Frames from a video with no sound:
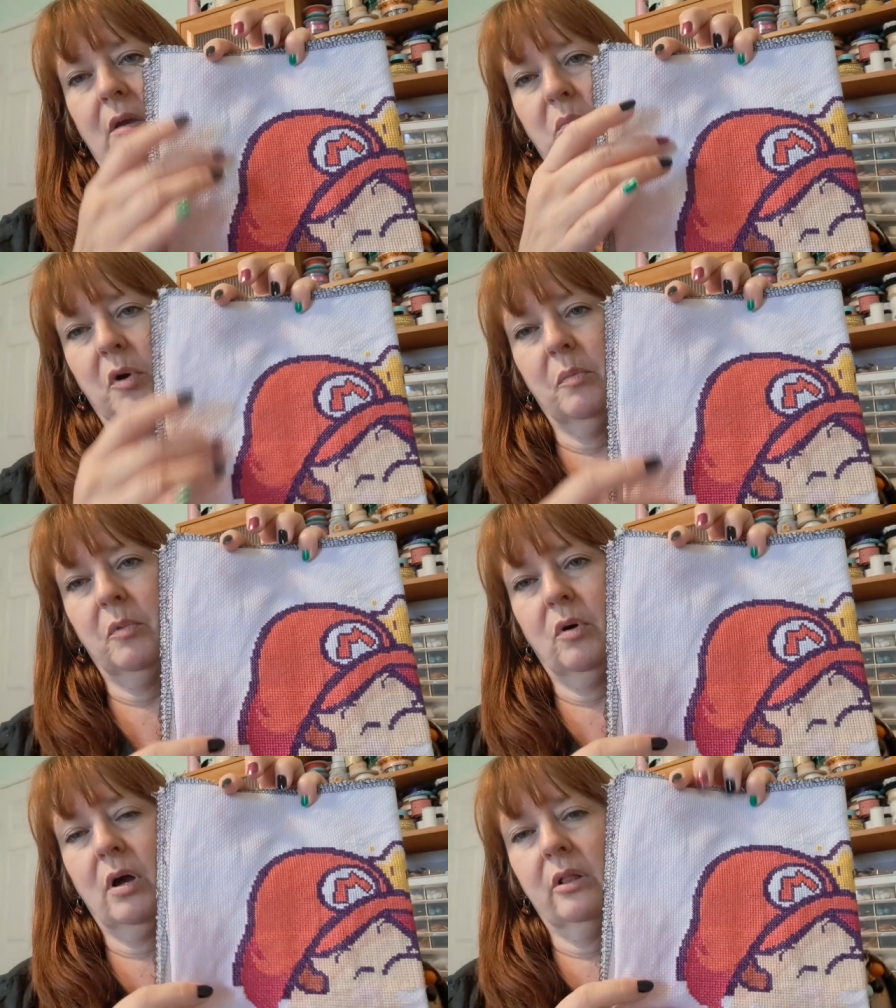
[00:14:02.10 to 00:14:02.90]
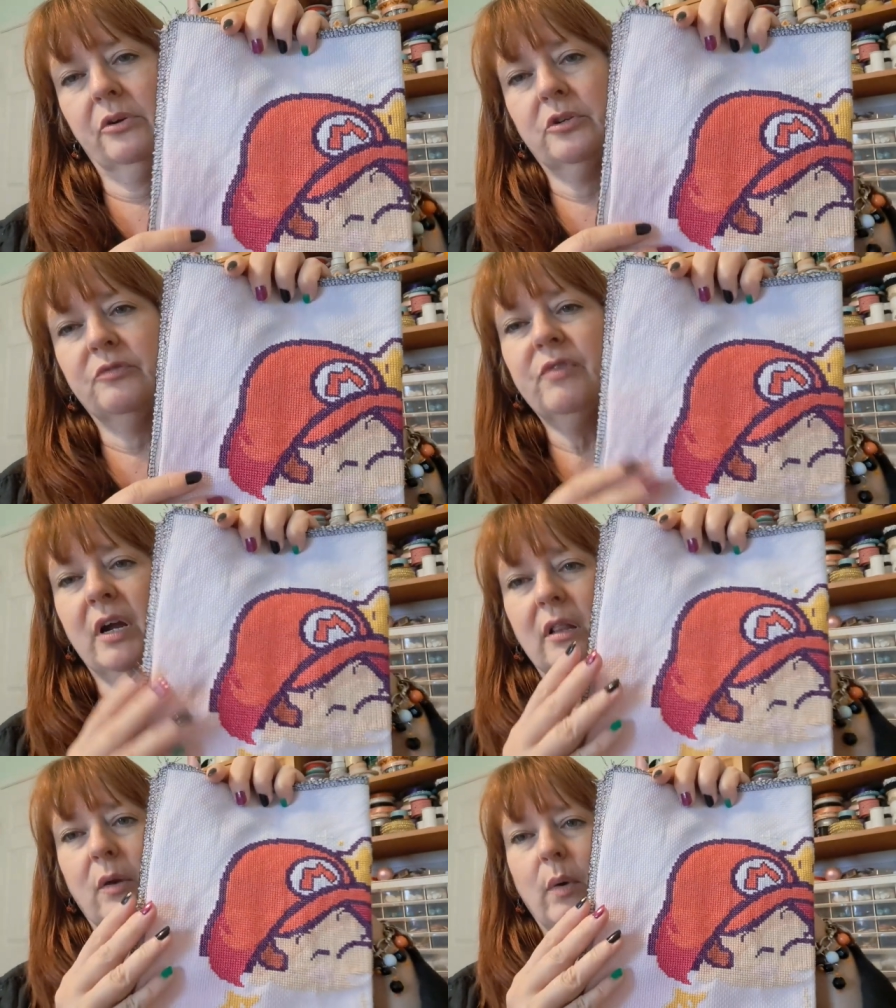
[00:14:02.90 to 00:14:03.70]
and purple colors
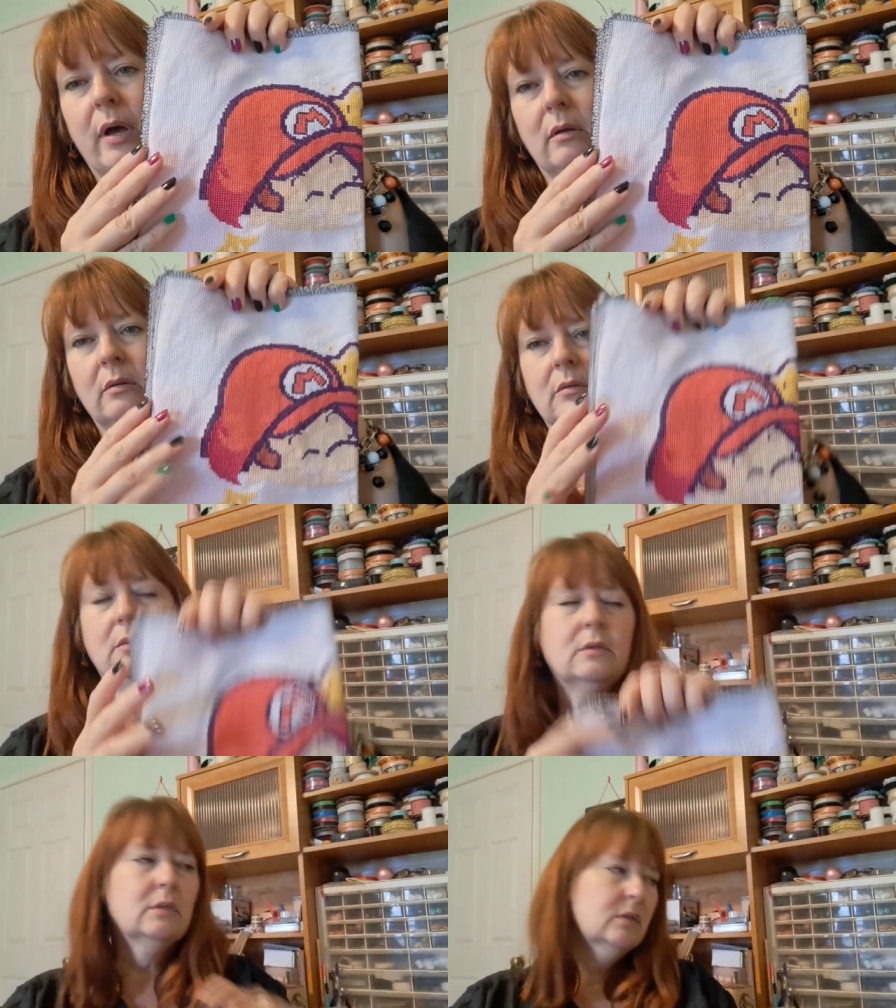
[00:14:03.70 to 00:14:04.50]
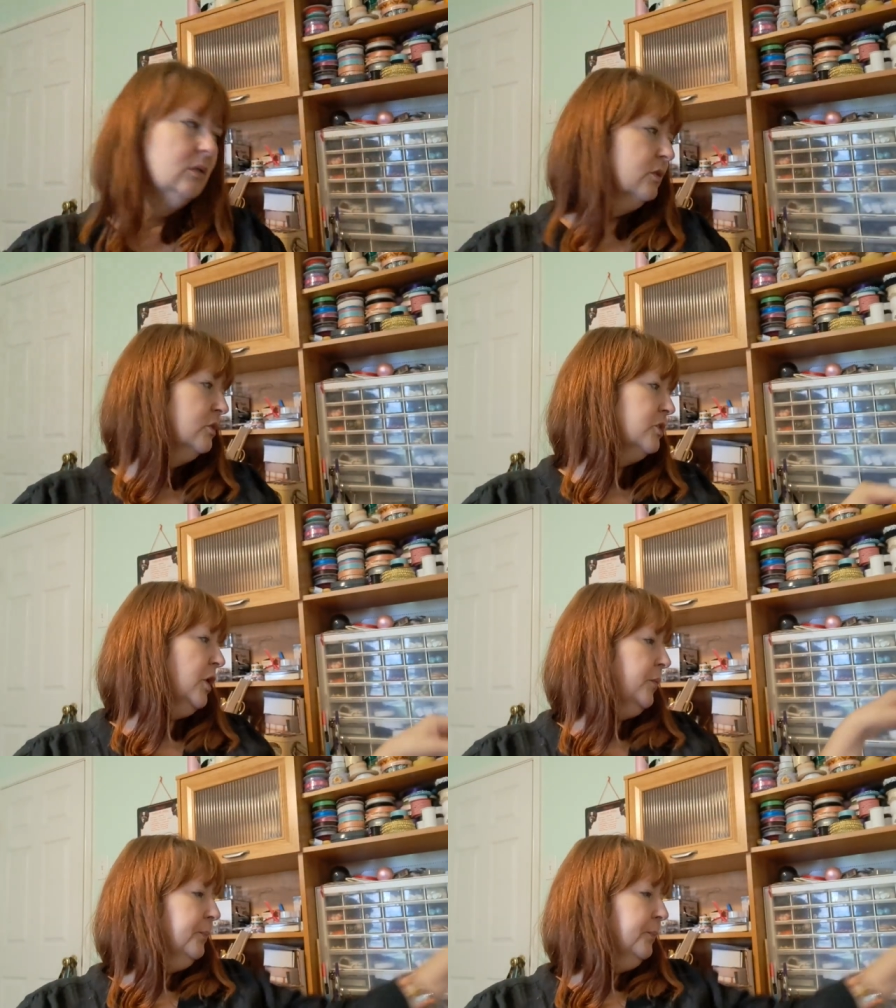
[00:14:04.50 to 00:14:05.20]
fairly well. So,